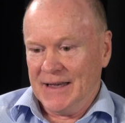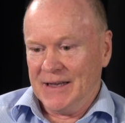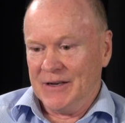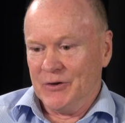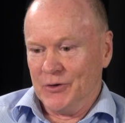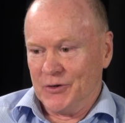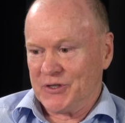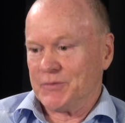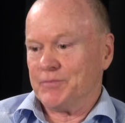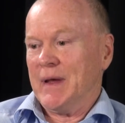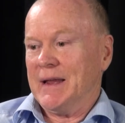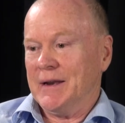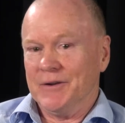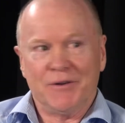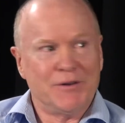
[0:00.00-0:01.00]
not
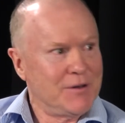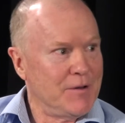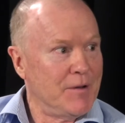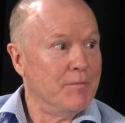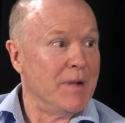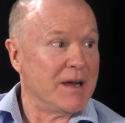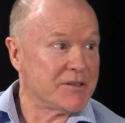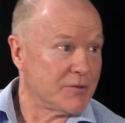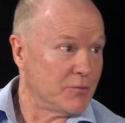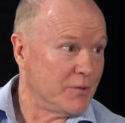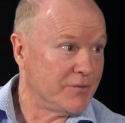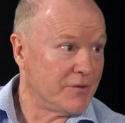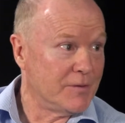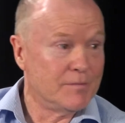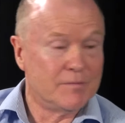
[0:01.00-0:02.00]
muster
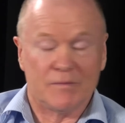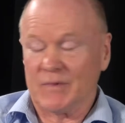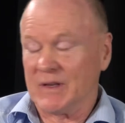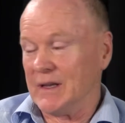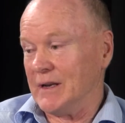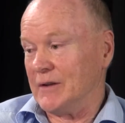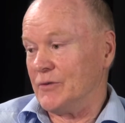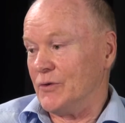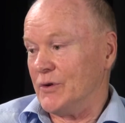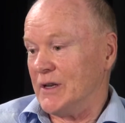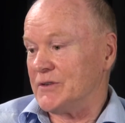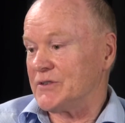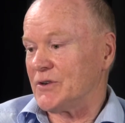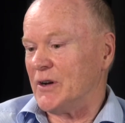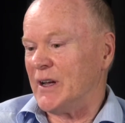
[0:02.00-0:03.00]
with them, get a good
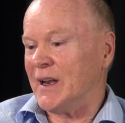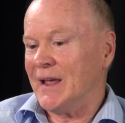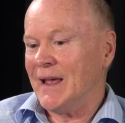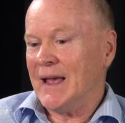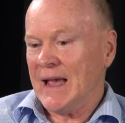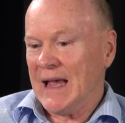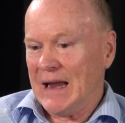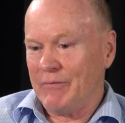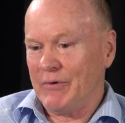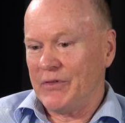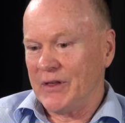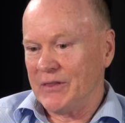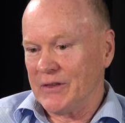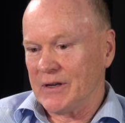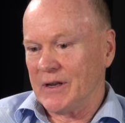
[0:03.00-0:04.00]
insight.
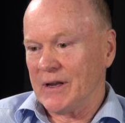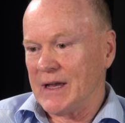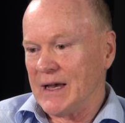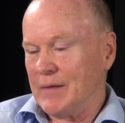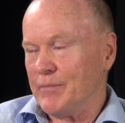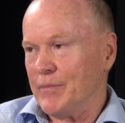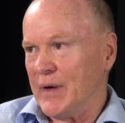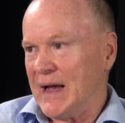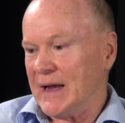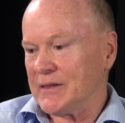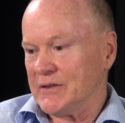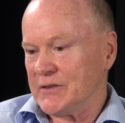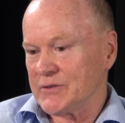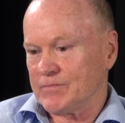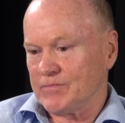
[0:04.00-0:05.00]
Everything that can cut back
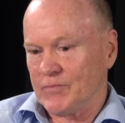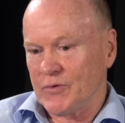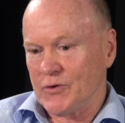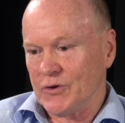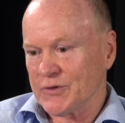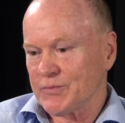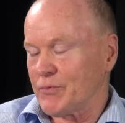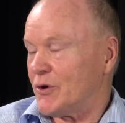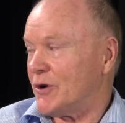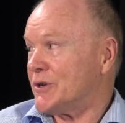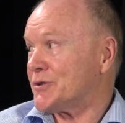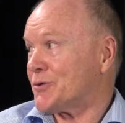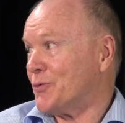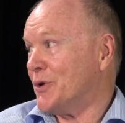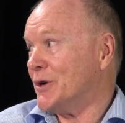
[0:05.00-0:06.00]
this cost price
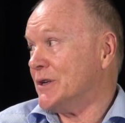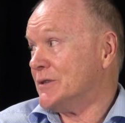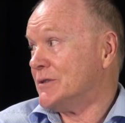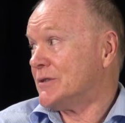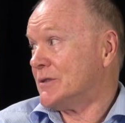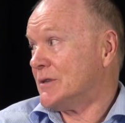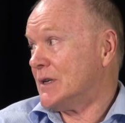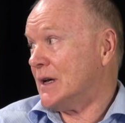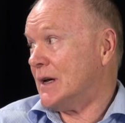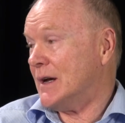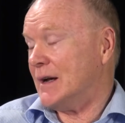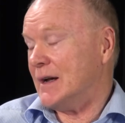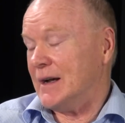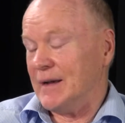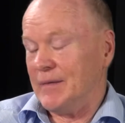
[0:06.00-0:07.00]
squeeze
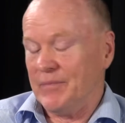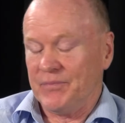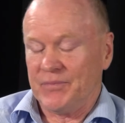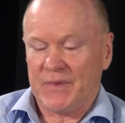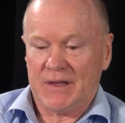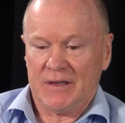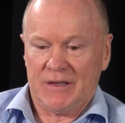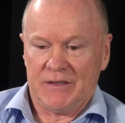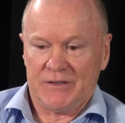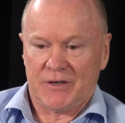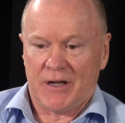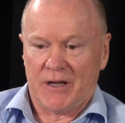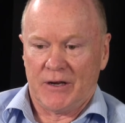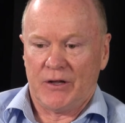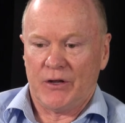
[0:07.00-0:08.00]
is
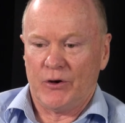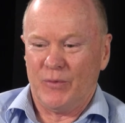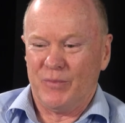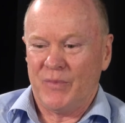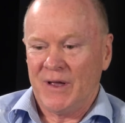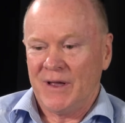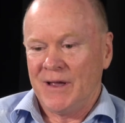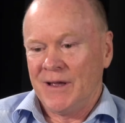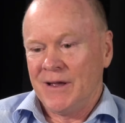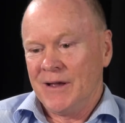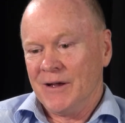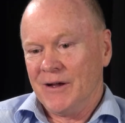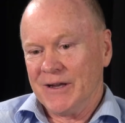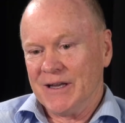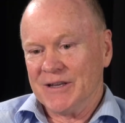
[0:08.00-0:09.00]
going to help.
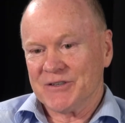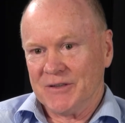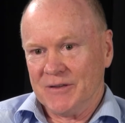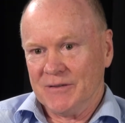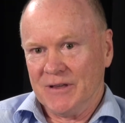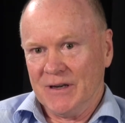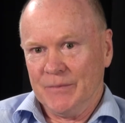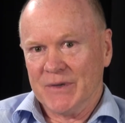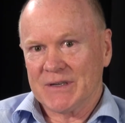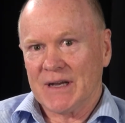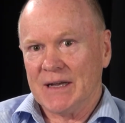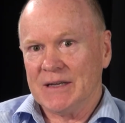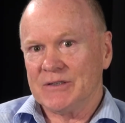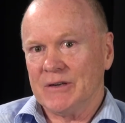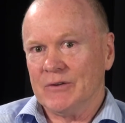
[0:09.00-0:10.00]
I guess the
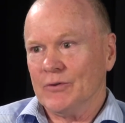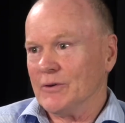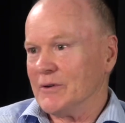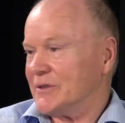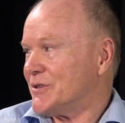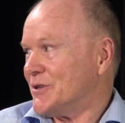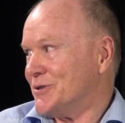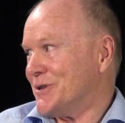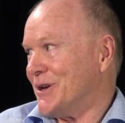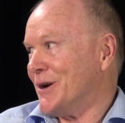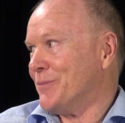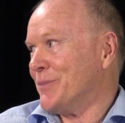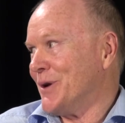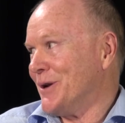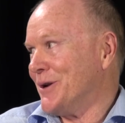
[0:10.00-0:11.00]
limitation in all this is our
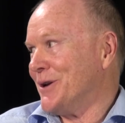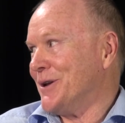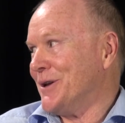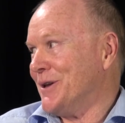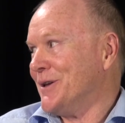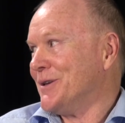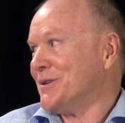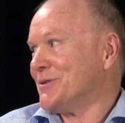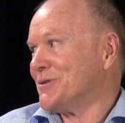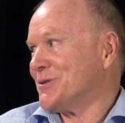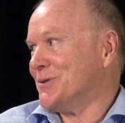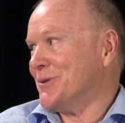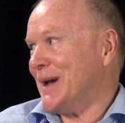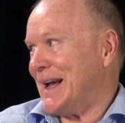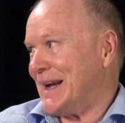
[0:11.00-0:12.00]
ability
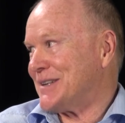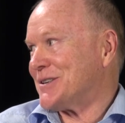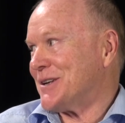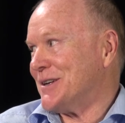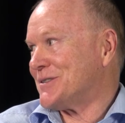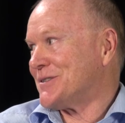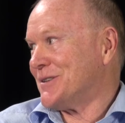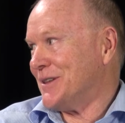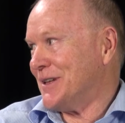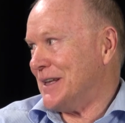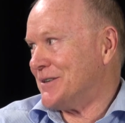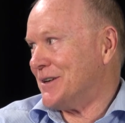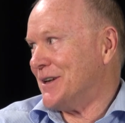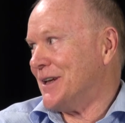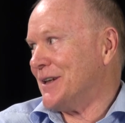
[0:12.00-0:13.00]
to access
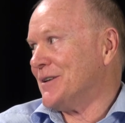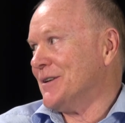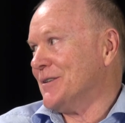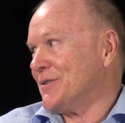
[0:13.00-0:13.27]
internet and